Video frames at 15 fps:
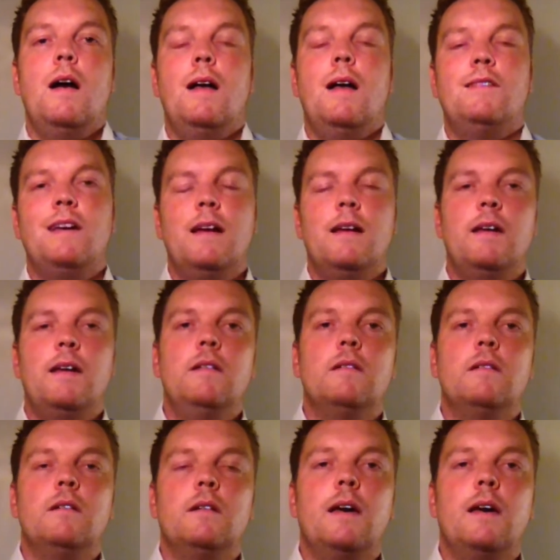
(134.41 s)
And secondly,
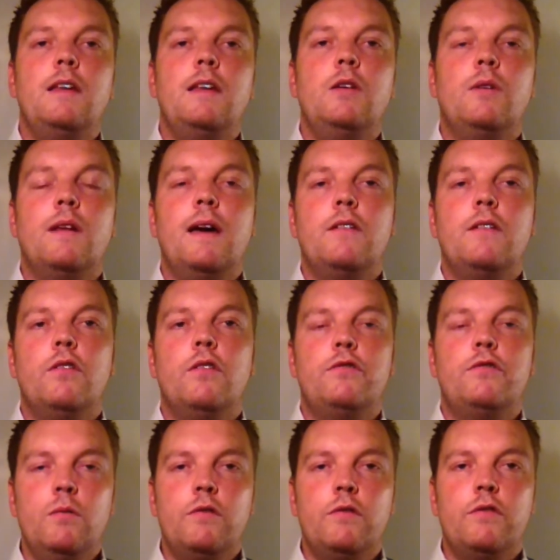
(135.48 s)
can you connect your
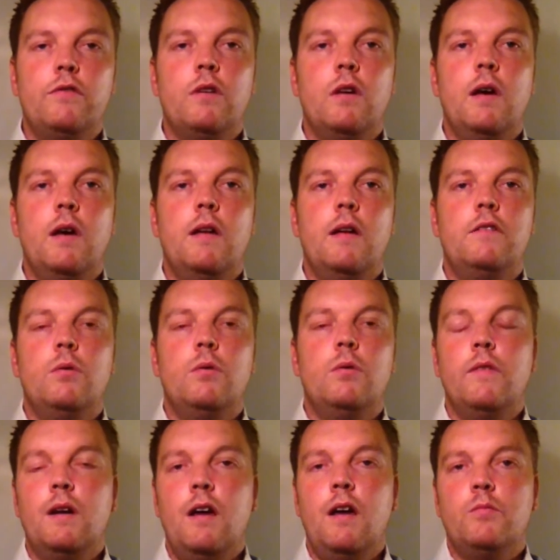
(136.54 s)
students to
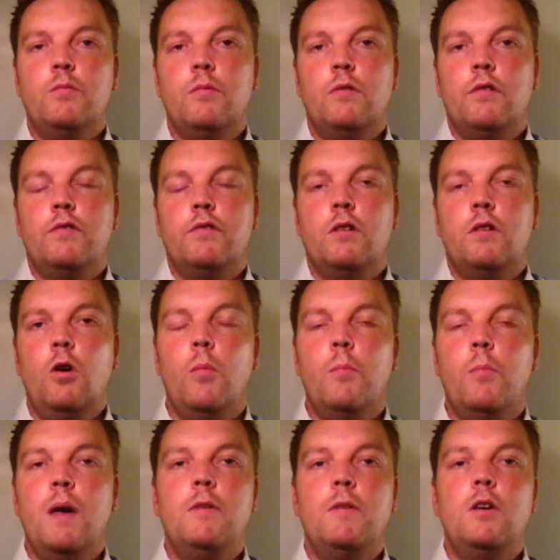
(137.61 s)
another classroom across the globe?
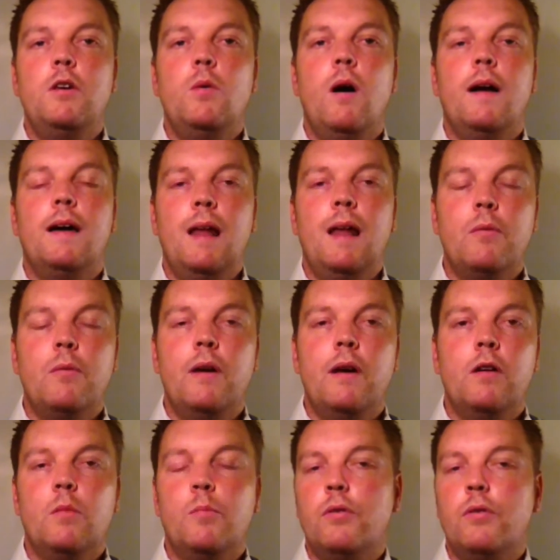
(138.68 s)
Maybe you are
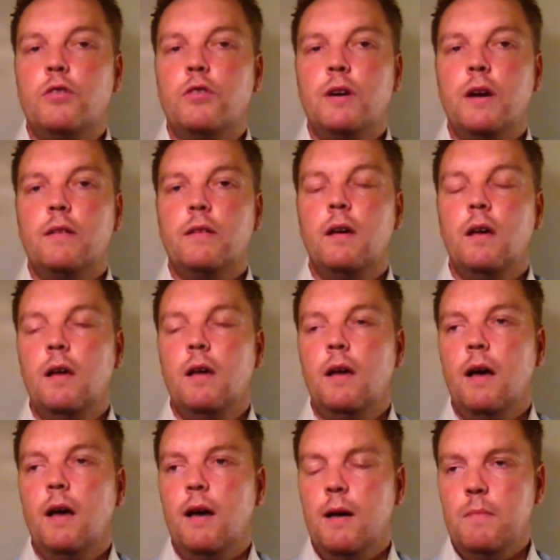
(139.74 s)
collaborating on a project.
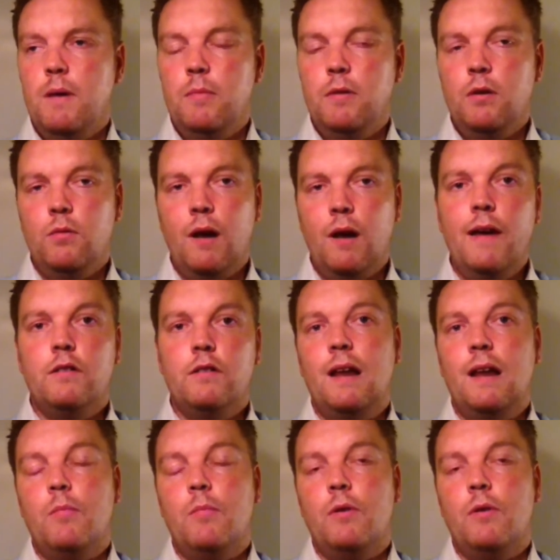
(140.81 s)
Maybe you'd like to
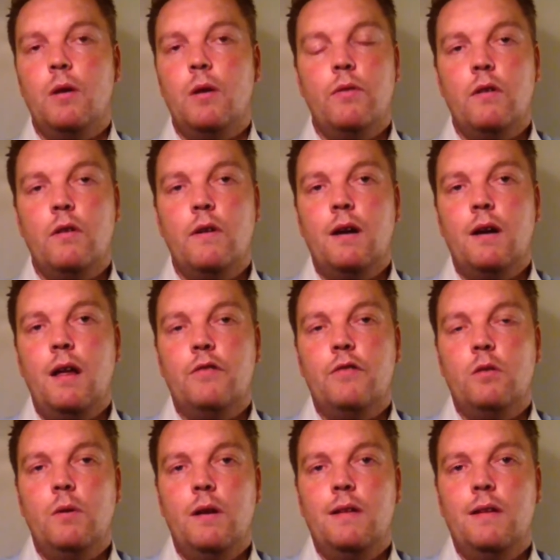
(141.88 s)
collaborate with another
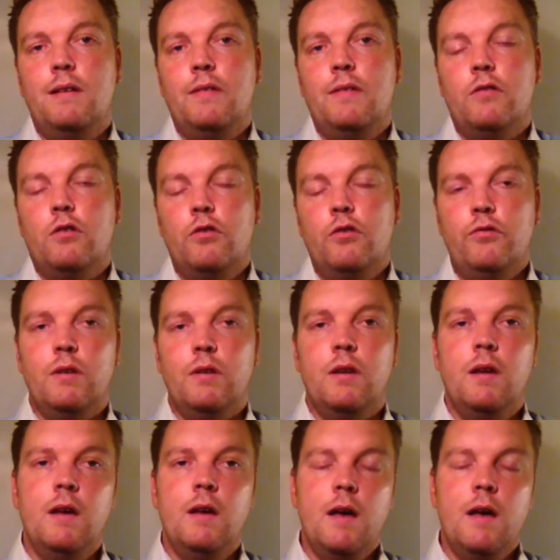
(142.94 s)
classroom in a different country.
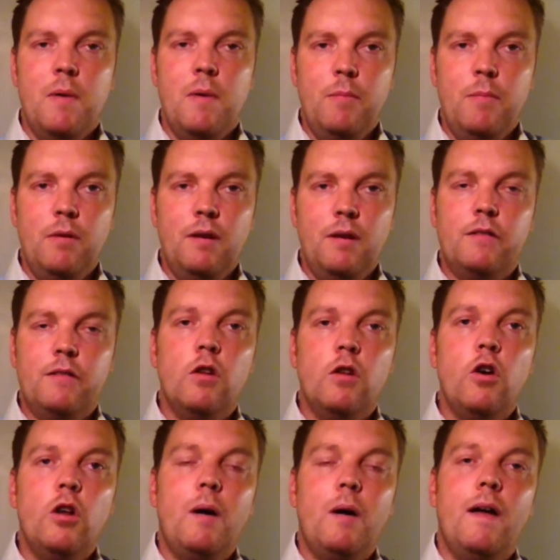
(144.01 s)
Maybe you'd like to
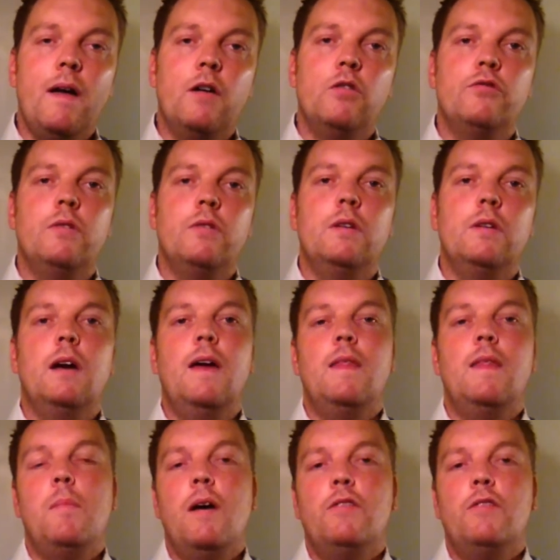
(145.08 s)
learn about that country,
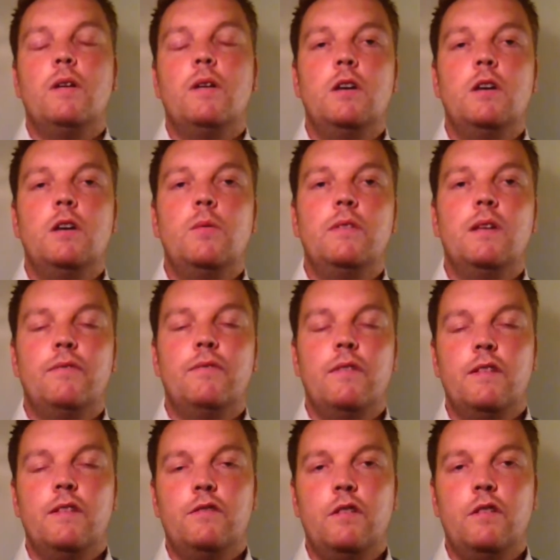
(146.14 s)
and the best way to do is
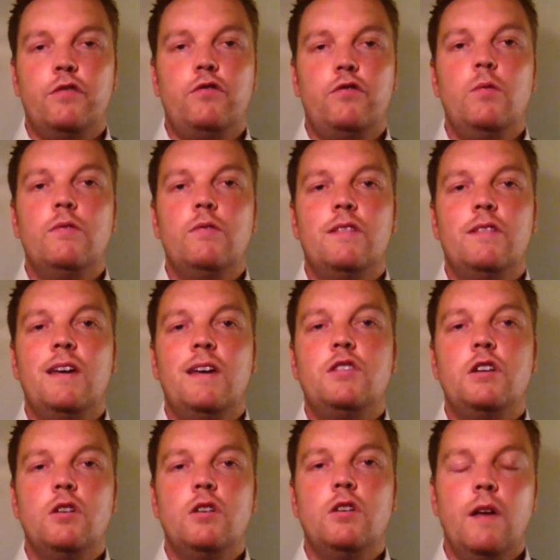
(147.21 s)
for the students to
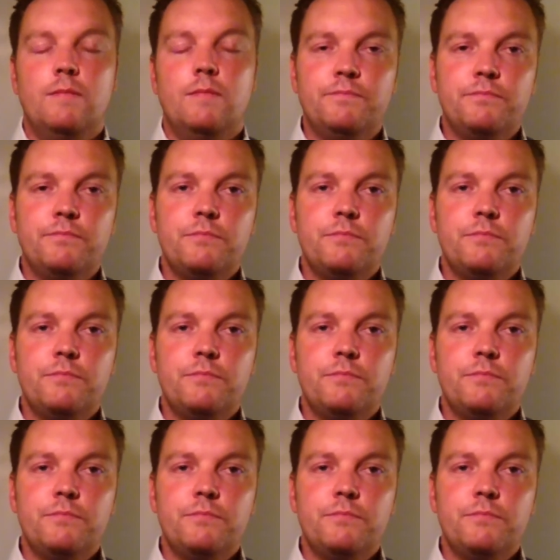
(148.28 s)
teach each other